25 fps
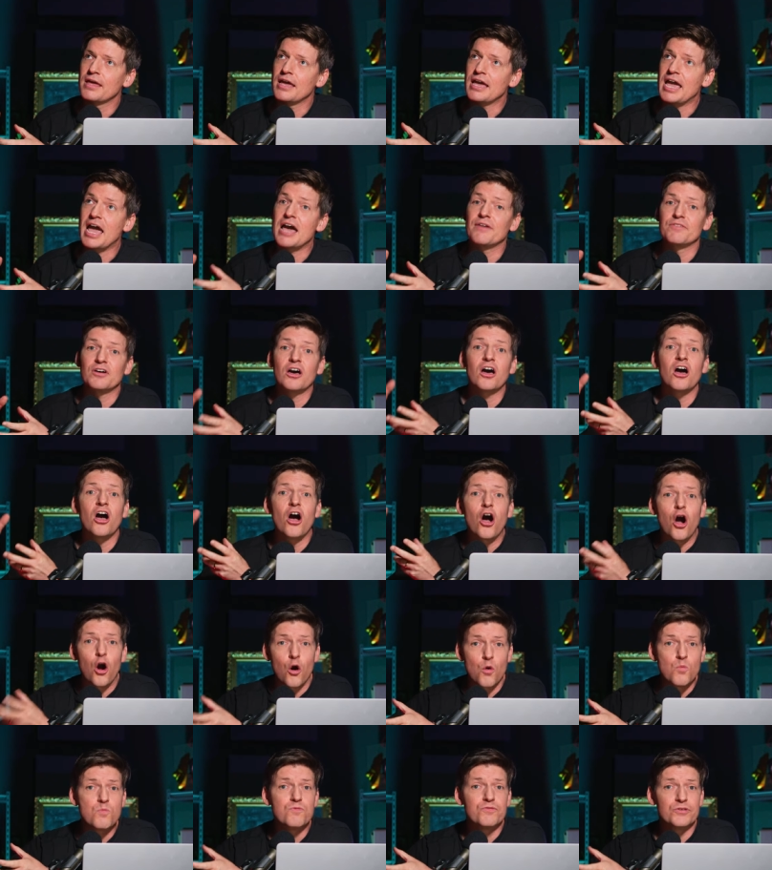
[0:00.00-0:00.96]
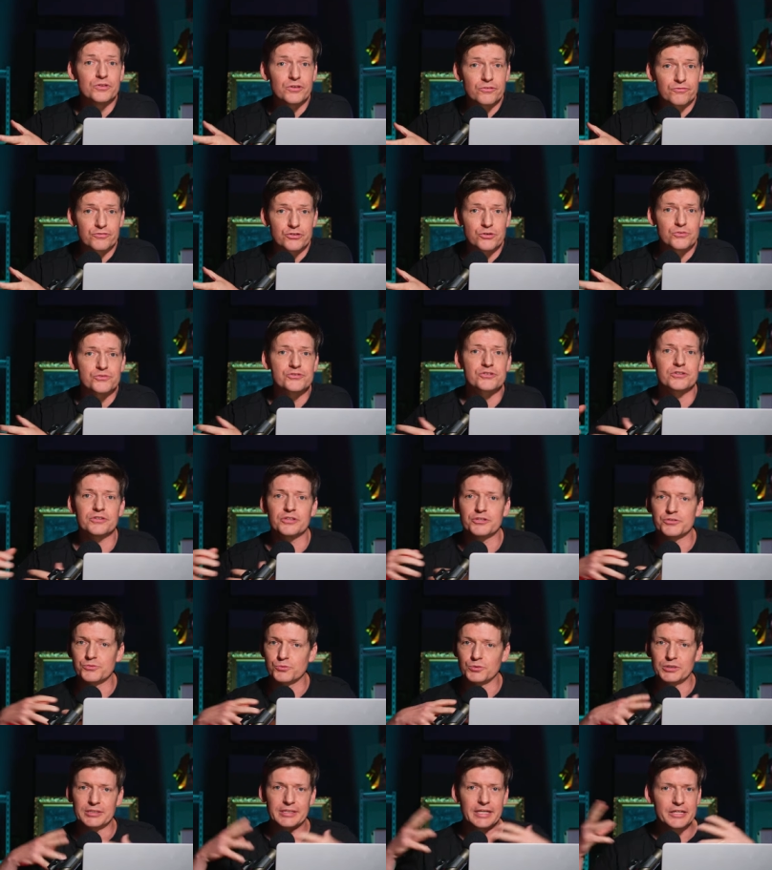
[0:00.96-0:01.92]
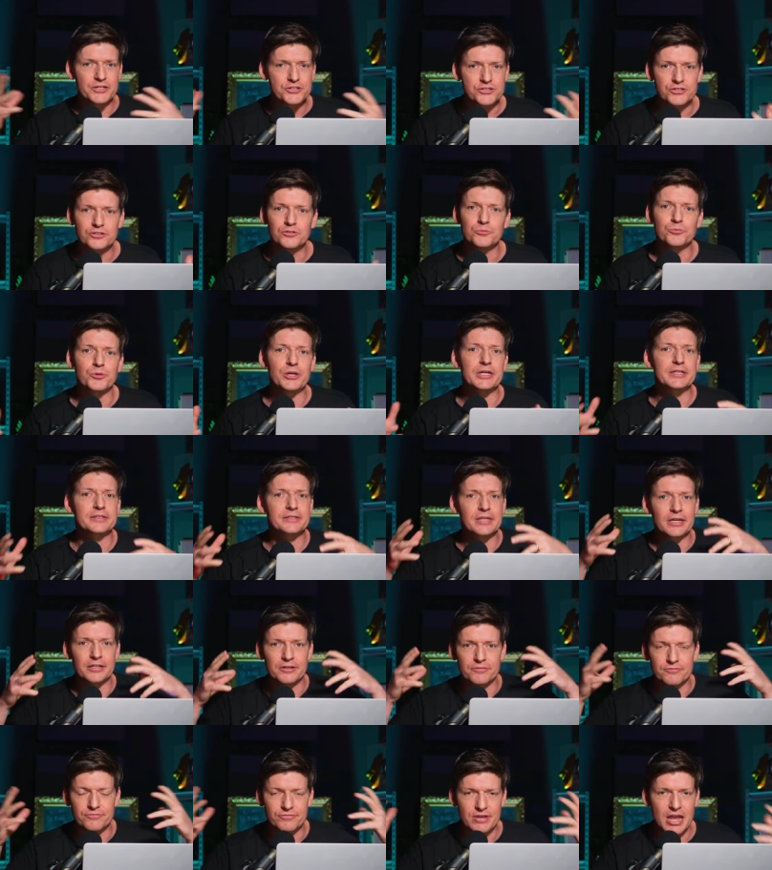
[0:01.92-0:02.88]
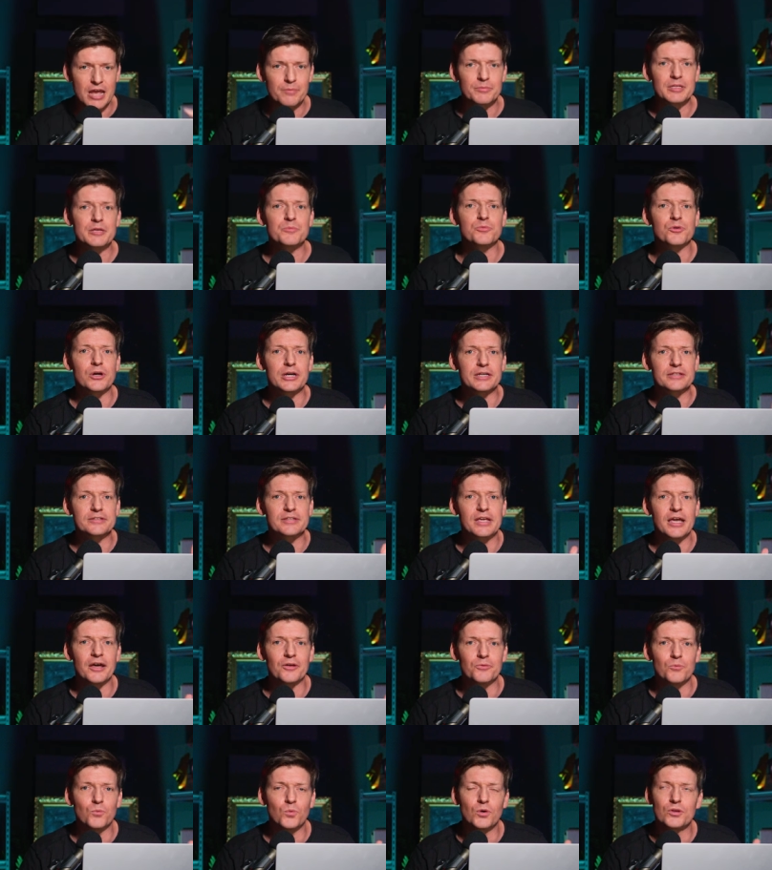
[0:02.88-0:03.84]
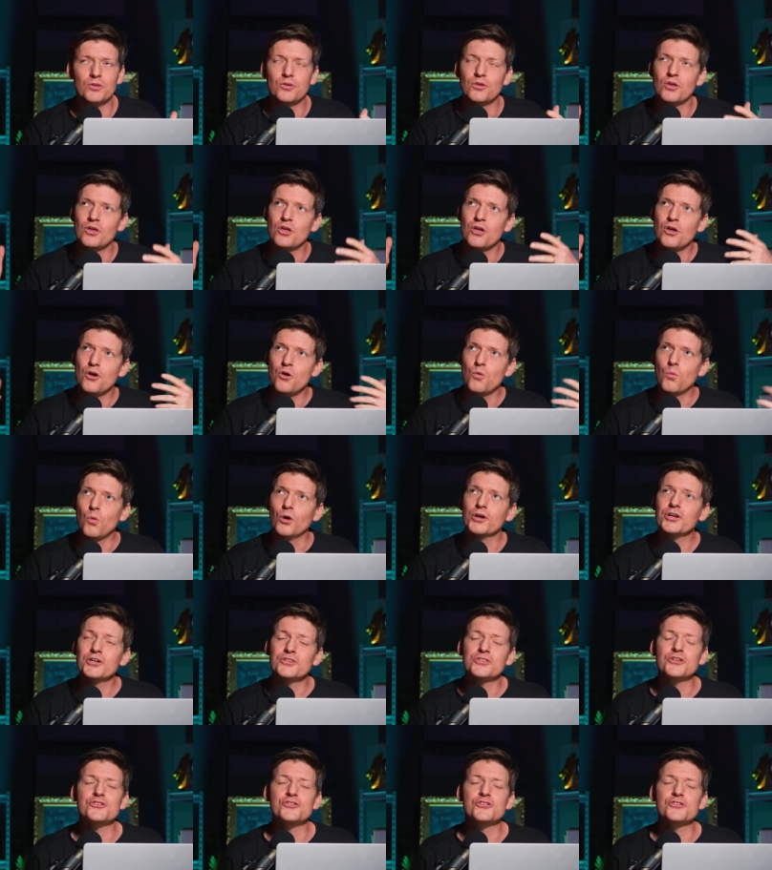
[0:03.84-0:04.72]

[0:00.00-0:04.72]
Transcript: have a hope for the future? There's a relational breakdown and family breakdown. What, what can